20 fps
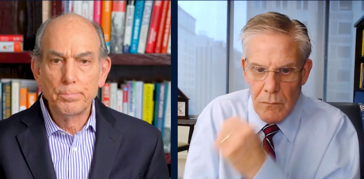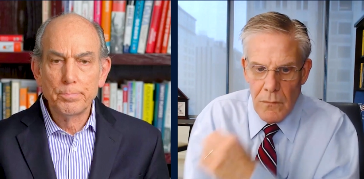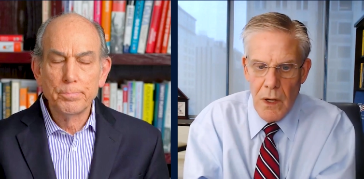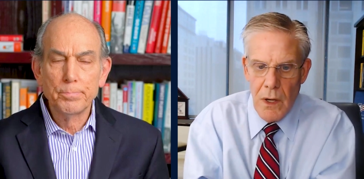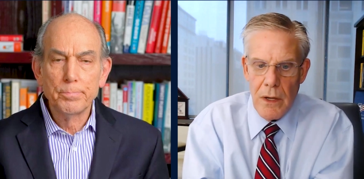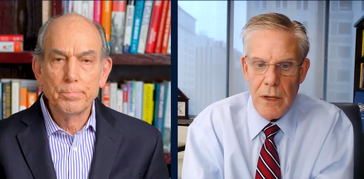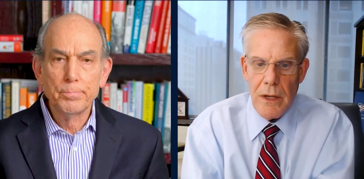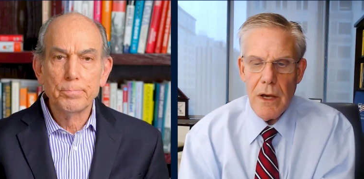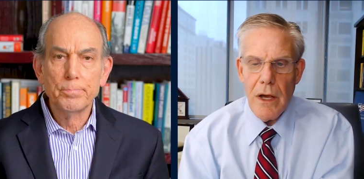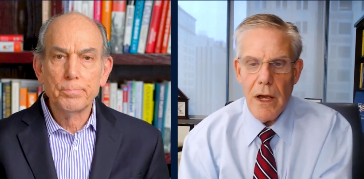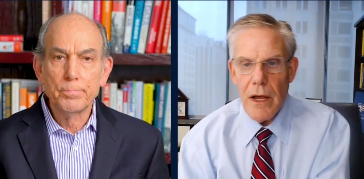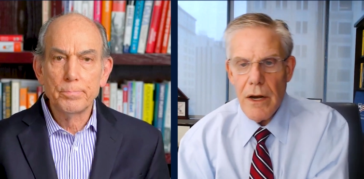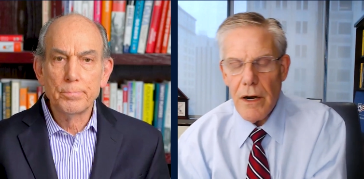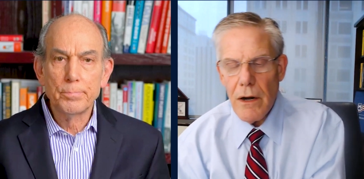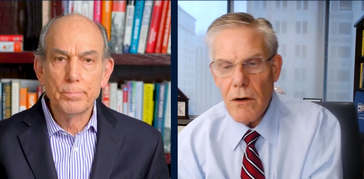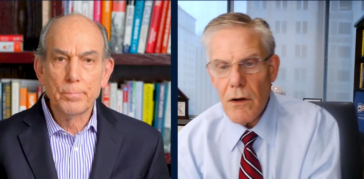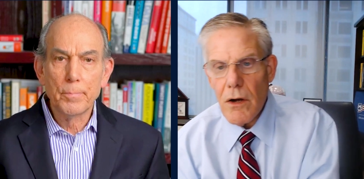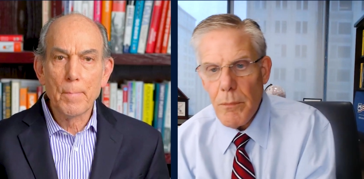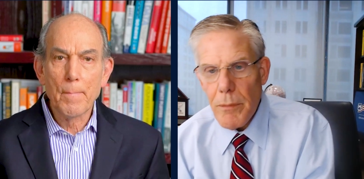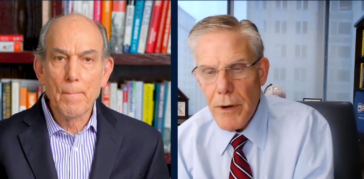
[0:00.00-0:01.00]
Speaker 1: Yeah, and I'll go
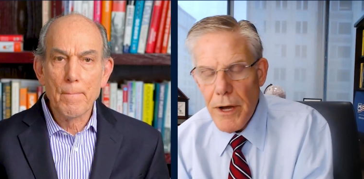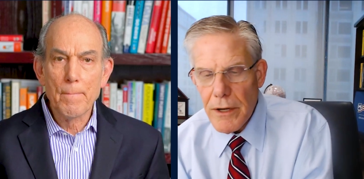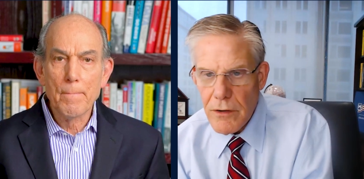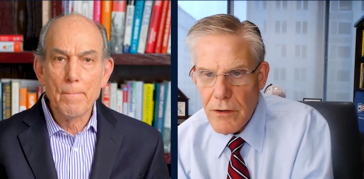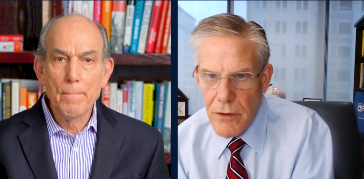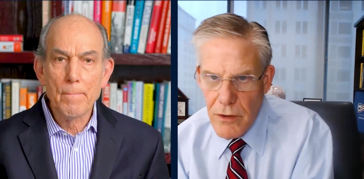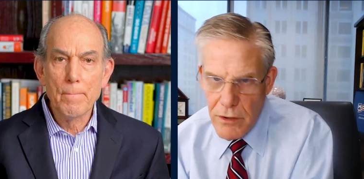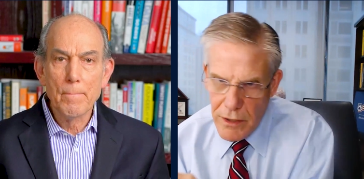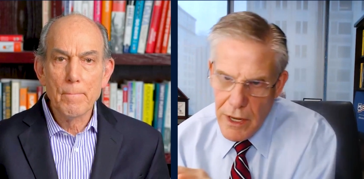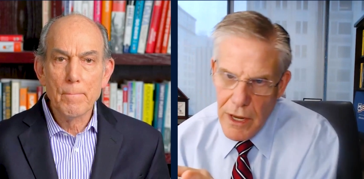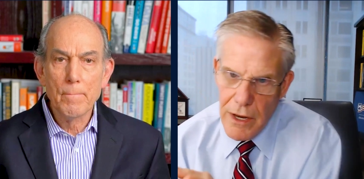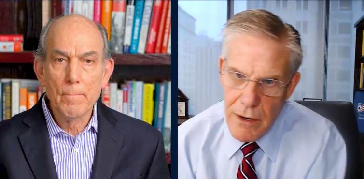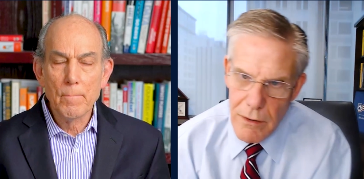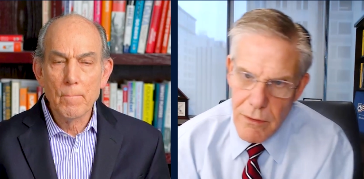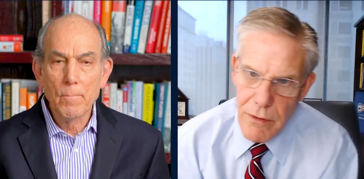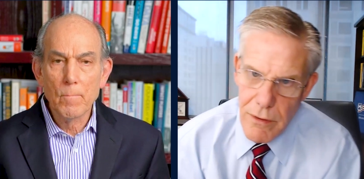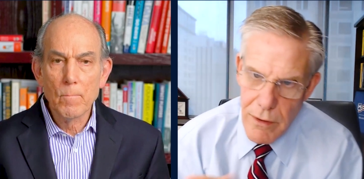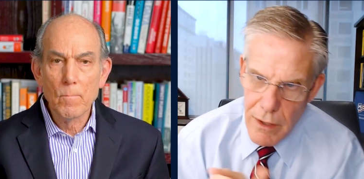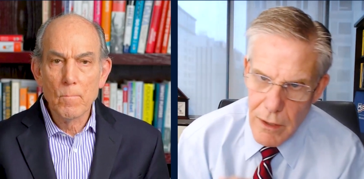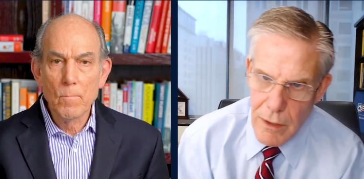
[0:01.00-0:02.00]
back to the data
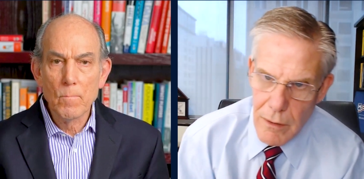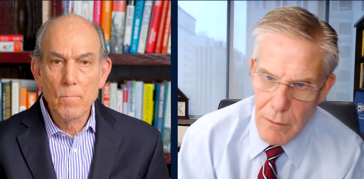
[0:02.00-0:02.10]
thing,